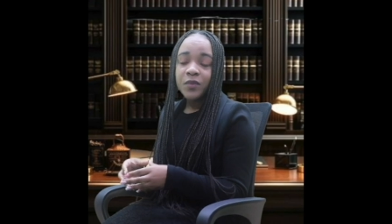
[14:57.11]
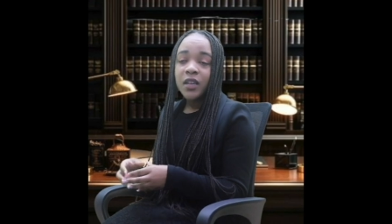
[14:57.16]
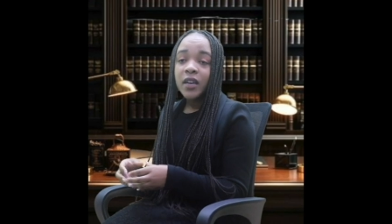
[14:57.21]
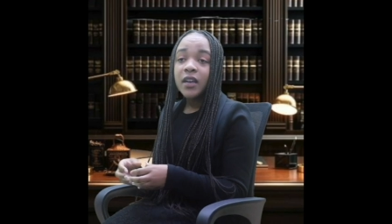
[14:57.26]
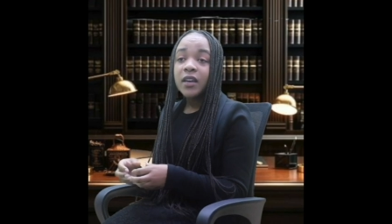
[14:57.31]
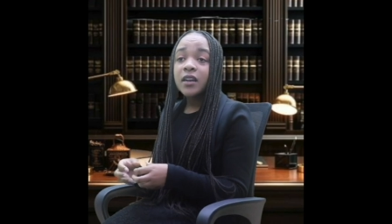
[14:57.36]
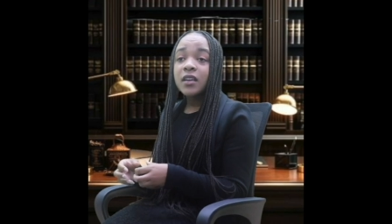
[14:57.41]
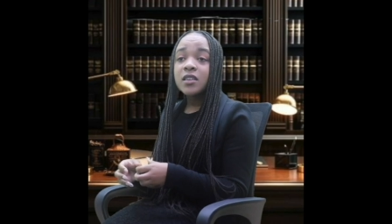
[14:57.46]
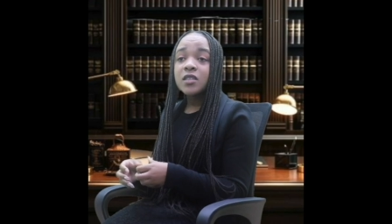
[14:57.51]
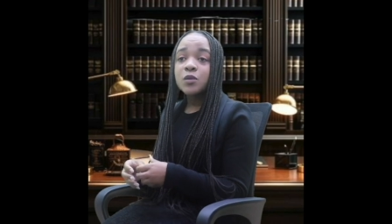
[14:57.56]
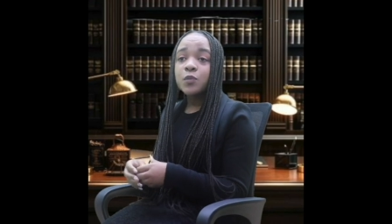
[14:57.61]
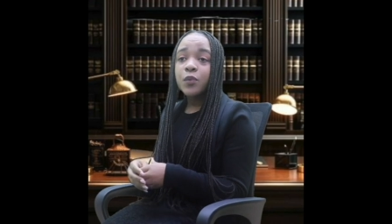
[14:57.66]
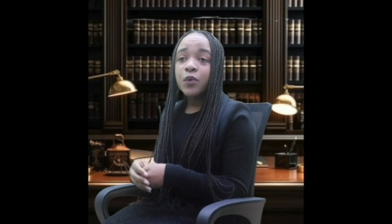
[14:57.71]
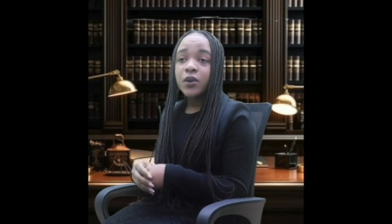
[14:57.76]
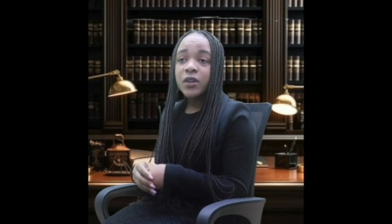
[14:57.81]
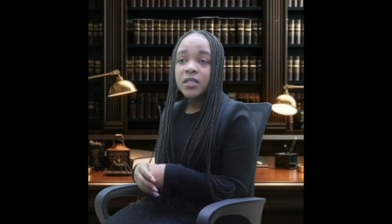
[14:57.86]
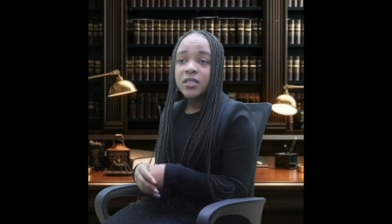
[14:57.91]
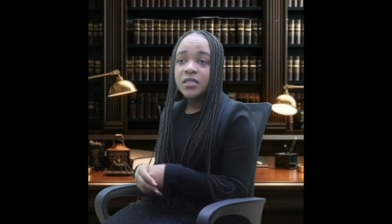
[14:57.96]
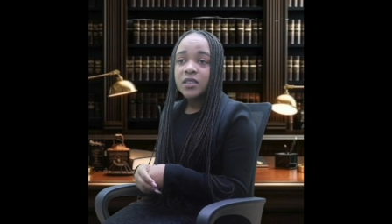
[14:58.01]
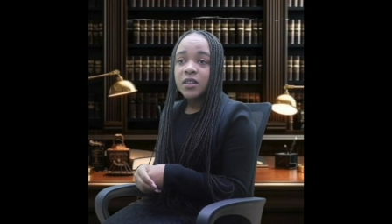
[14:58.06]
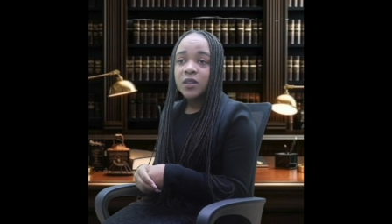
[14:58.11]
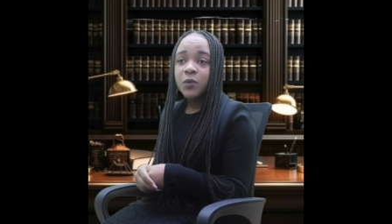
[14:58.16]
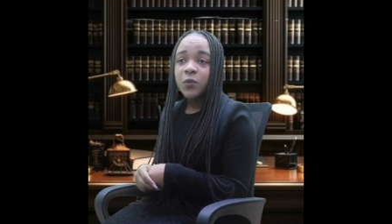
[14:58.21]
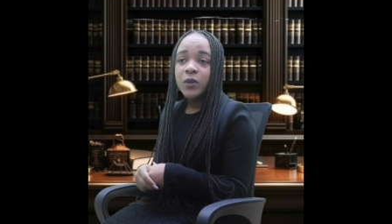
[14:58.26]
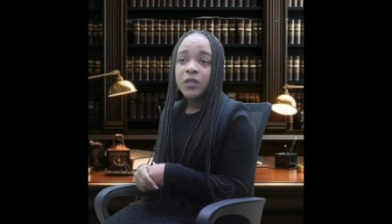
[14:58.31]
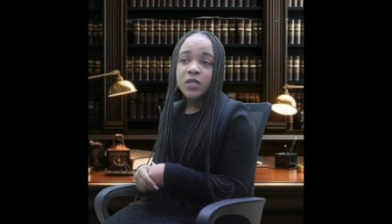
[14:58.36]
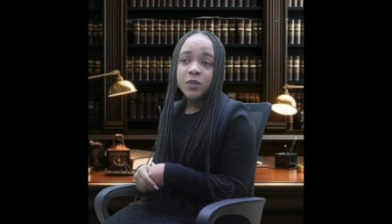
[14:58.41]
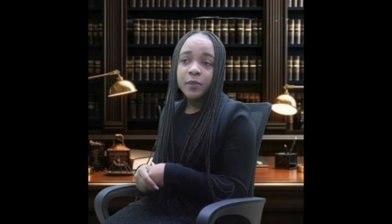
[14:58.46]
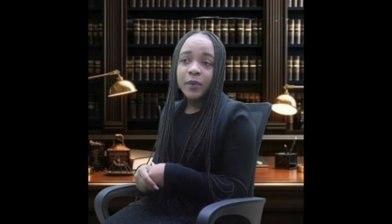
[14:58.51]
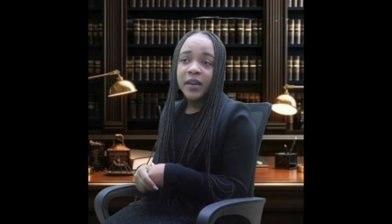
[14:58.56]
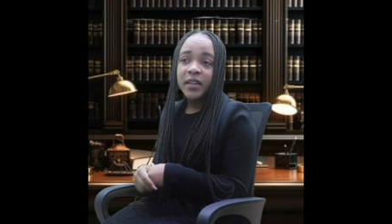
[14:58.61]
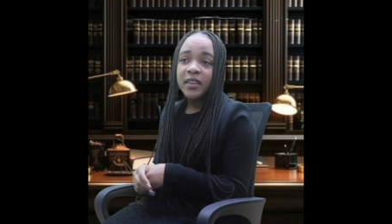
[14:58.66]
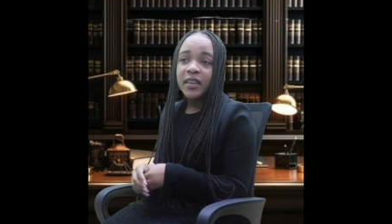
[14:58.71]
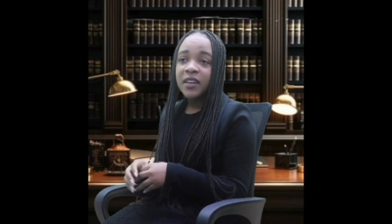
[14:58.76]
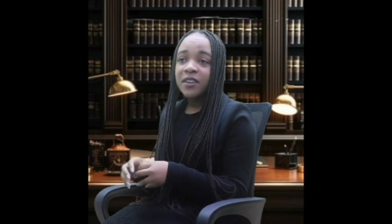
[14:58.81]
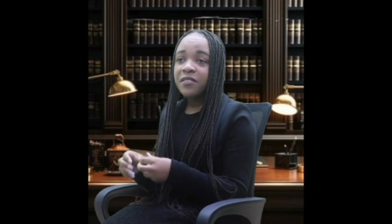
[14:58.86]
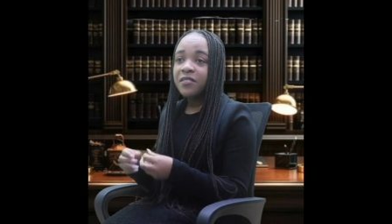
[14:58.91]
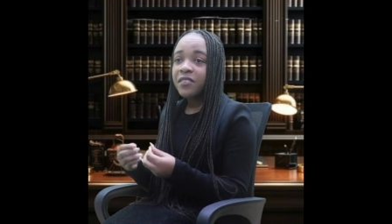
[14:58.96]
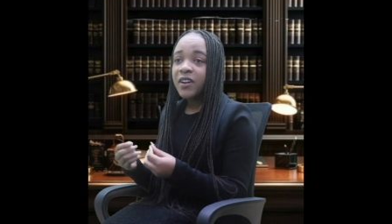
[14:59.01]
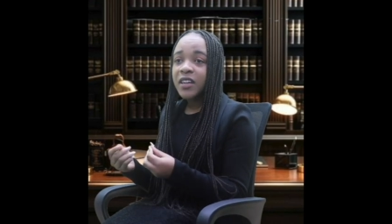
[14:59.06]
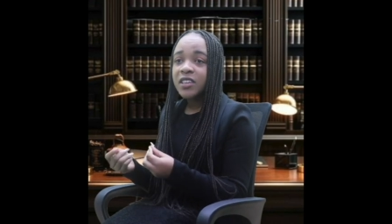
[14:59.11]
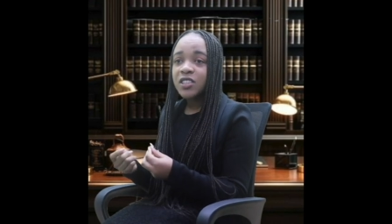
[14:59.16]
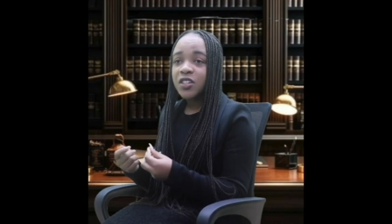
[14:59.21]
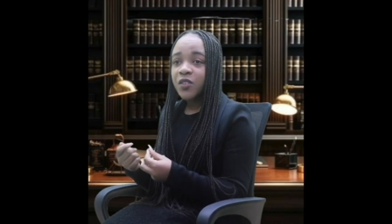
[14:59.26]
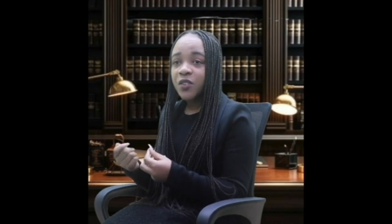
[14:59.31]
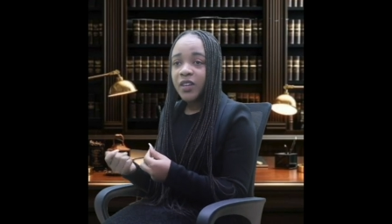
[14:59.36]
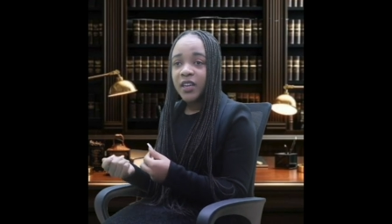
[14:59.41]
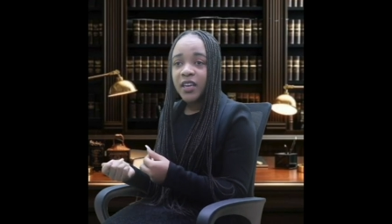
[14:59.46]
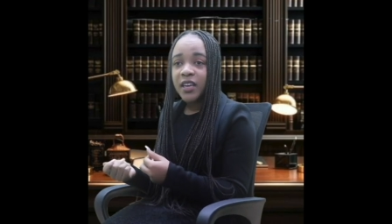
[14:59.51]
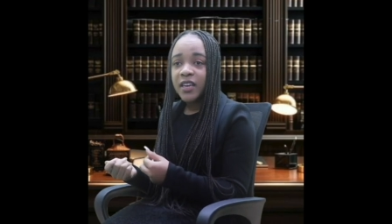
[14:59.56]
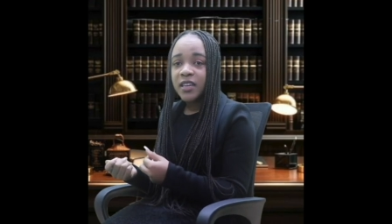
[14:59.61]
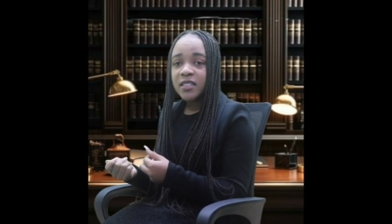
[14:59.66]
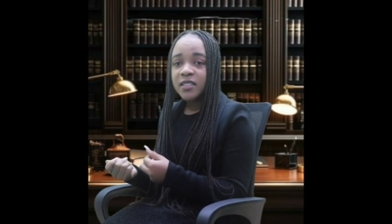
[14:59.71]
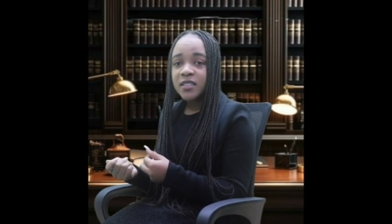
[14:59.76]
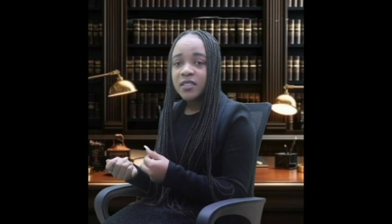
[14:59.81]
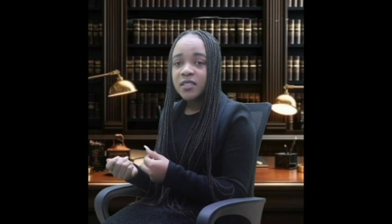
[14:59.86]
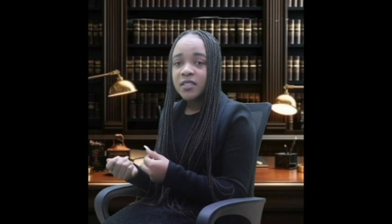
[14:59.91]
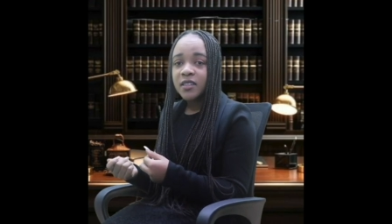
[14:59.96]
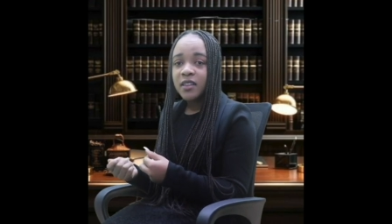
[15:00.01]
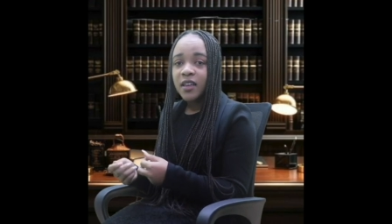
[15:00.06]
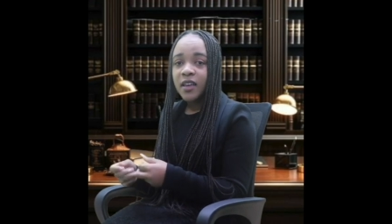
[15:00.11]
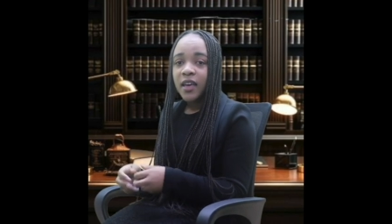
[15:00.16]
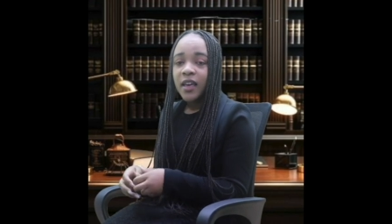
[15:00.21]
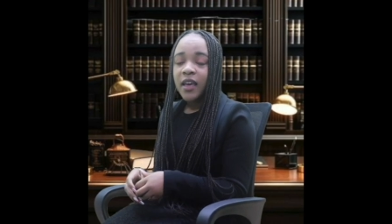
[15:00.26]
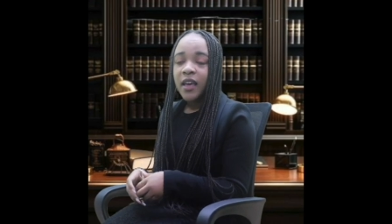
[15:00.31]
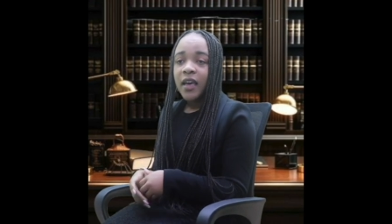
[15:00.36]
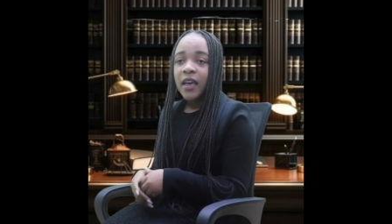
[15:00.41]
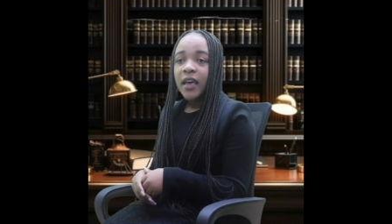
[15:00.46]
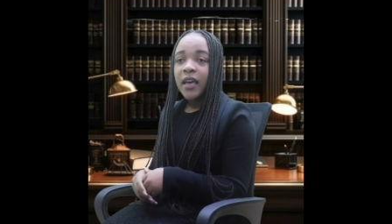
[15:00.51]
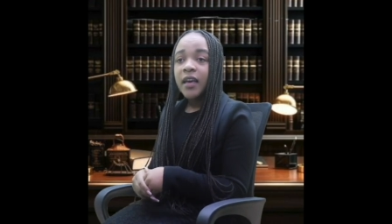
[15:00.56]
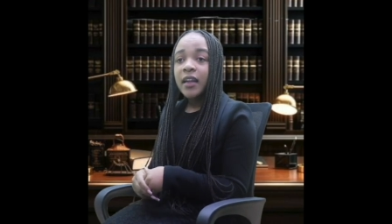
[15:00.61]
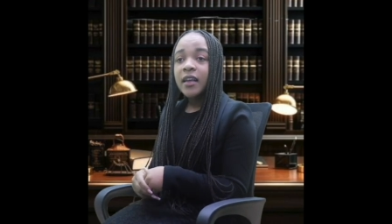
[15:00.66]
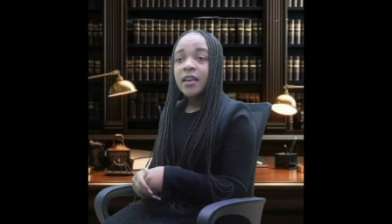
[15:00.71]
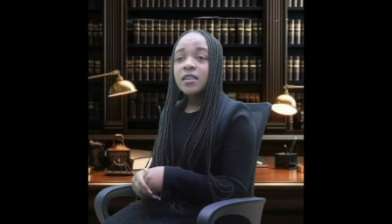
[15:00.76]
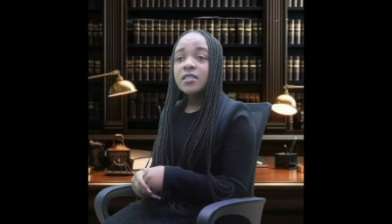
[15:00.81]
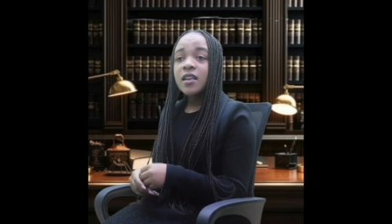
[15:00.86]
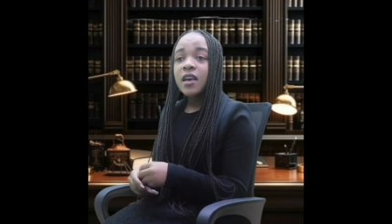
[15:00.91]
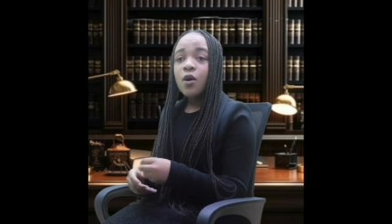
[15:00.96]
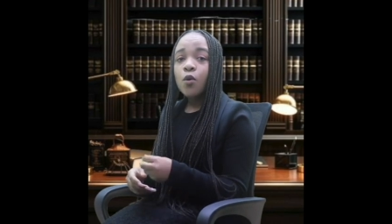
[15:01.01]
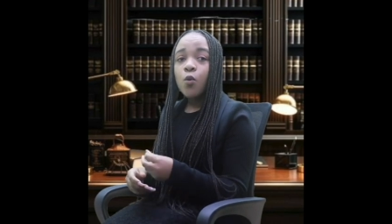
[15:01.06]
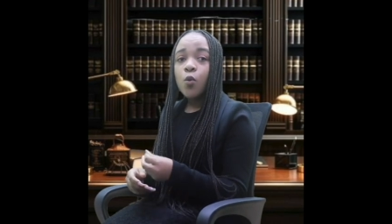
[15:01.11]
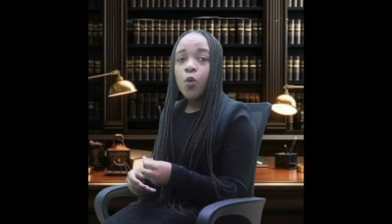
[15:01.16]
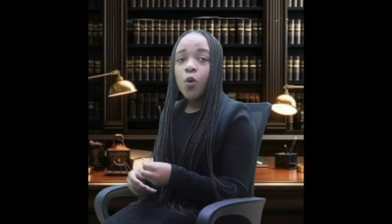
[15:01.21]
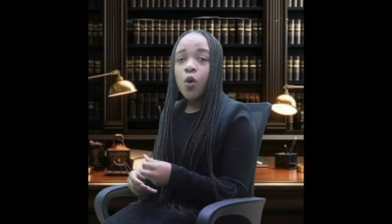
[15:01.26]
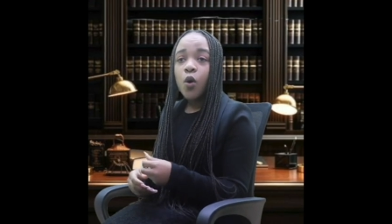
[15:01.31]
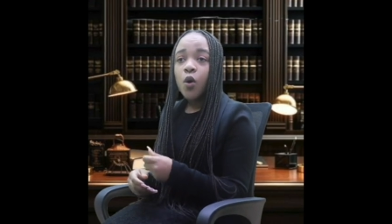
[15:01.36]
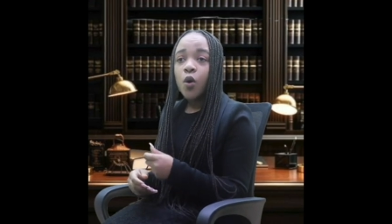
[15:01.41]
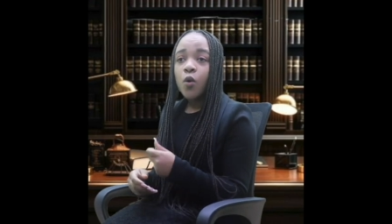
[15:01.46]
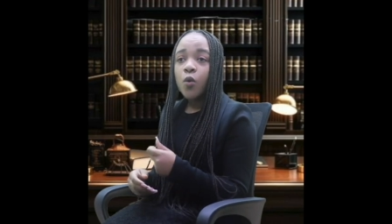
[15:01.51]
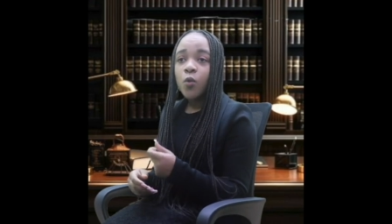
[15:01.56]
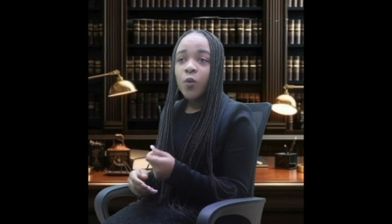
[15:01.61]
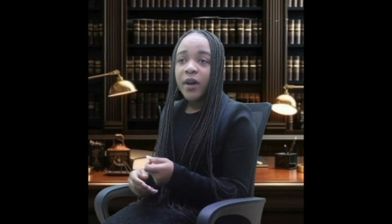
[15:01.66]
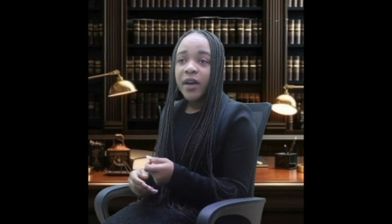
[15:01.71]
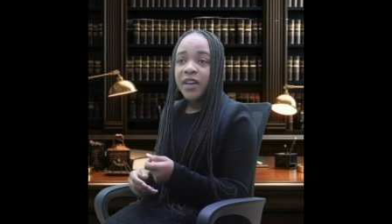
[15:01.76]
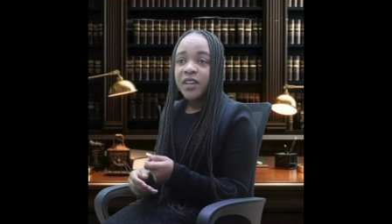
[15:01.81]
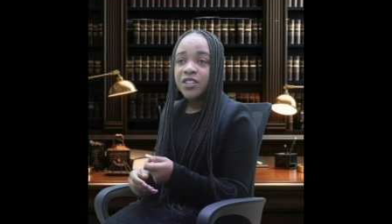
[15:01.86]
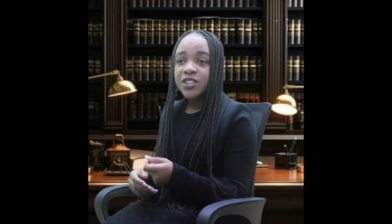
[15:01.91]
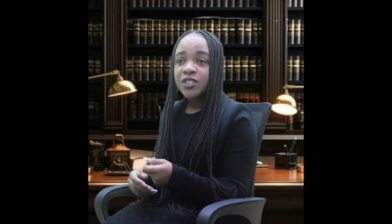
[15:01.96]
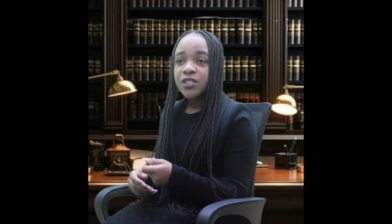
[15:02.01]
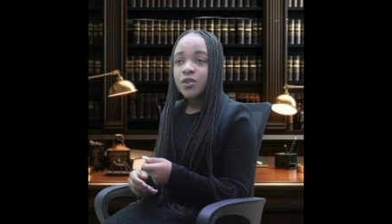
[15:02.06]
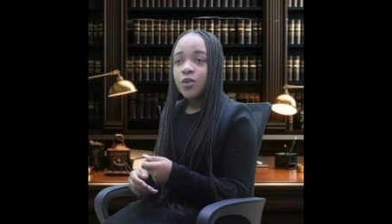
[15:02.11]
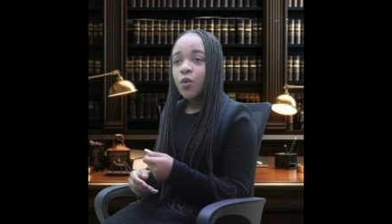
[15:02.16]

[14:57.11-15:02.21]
It is poison whispered in fragile ears. It is a war waged